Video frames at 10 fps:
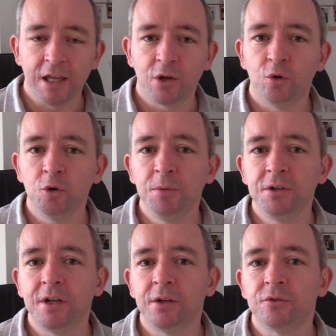it could be
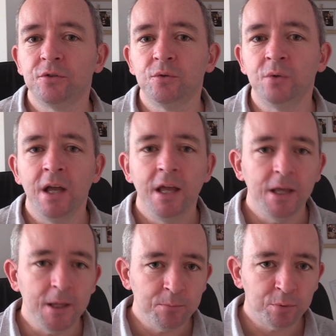down to
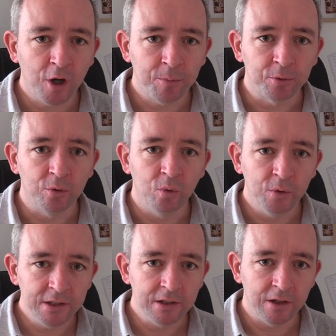improper
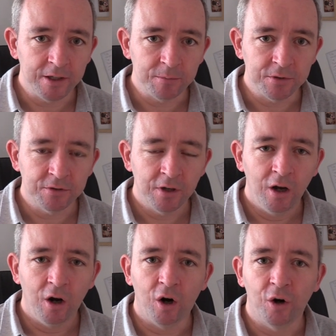wheel alignment
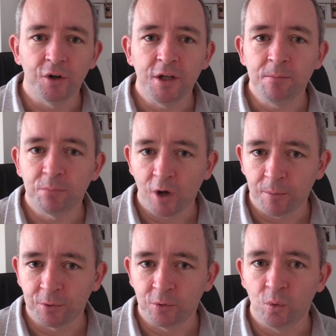or
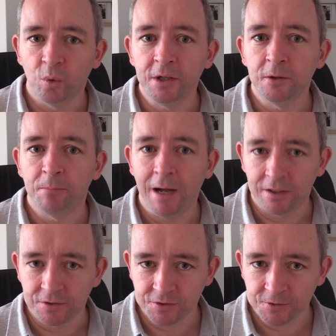improper wheel
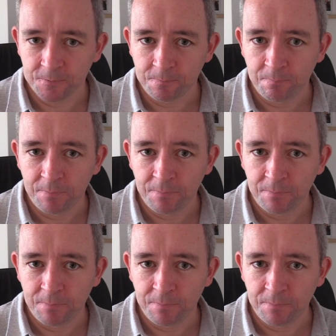balance.